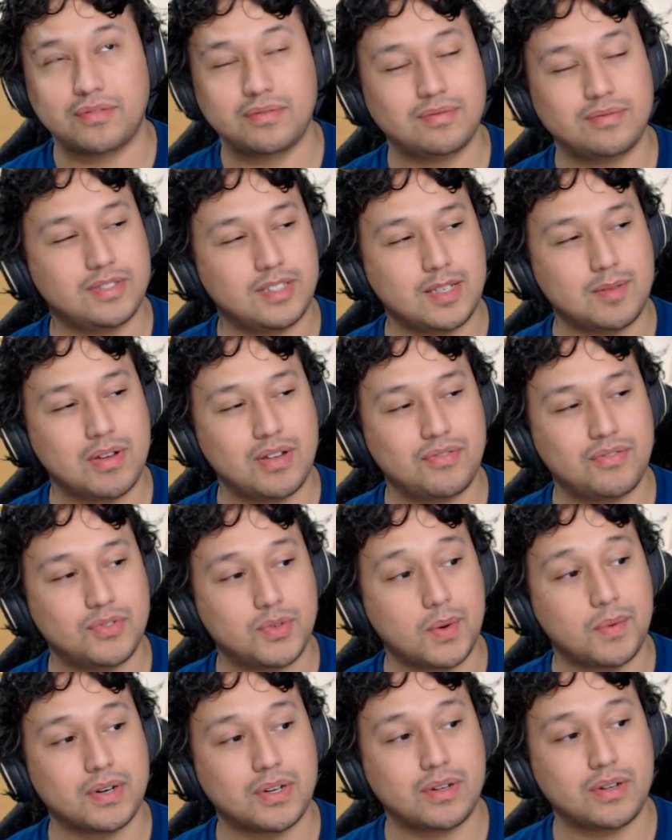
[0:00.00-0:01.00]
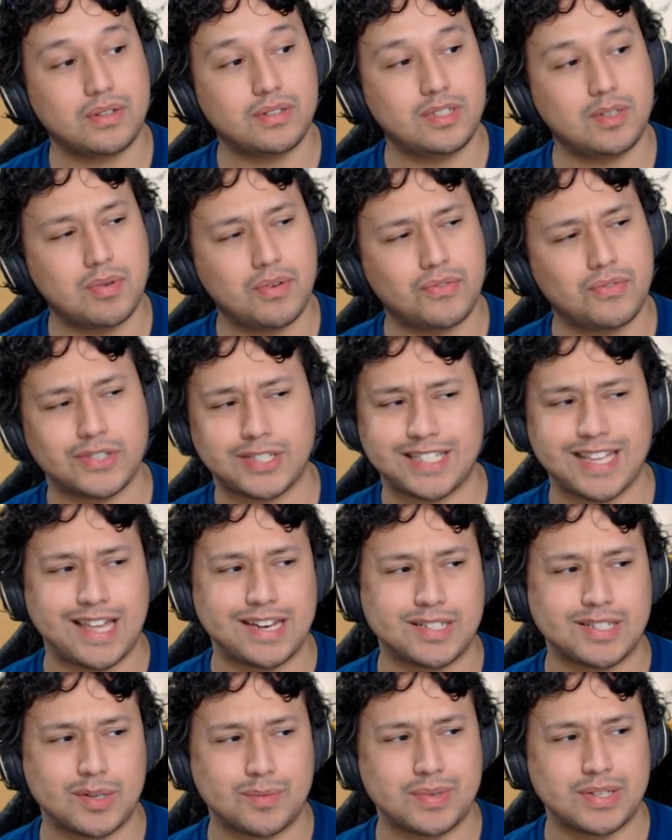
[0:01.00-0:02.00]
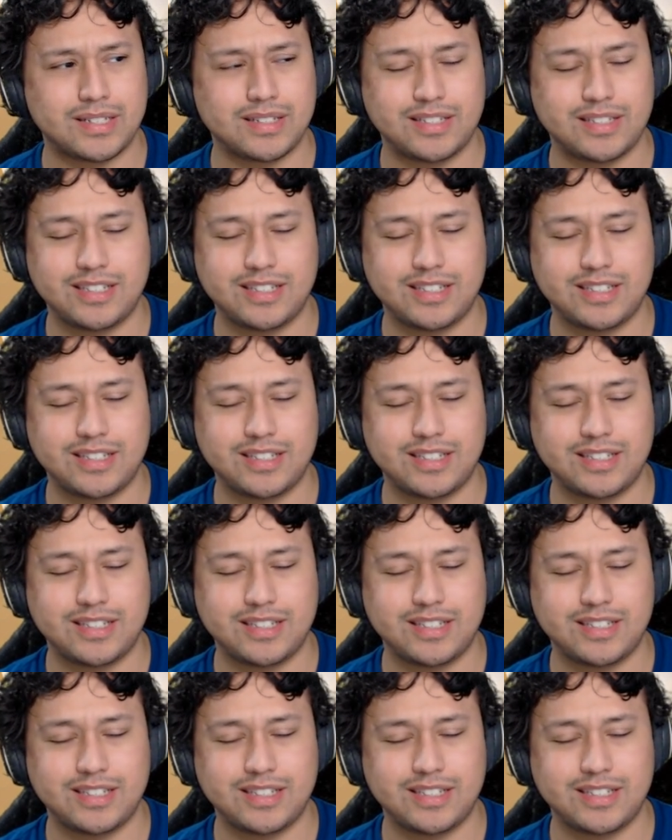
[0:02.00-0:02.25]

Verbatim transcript: Debuff? Don't want to call it debuff or status element.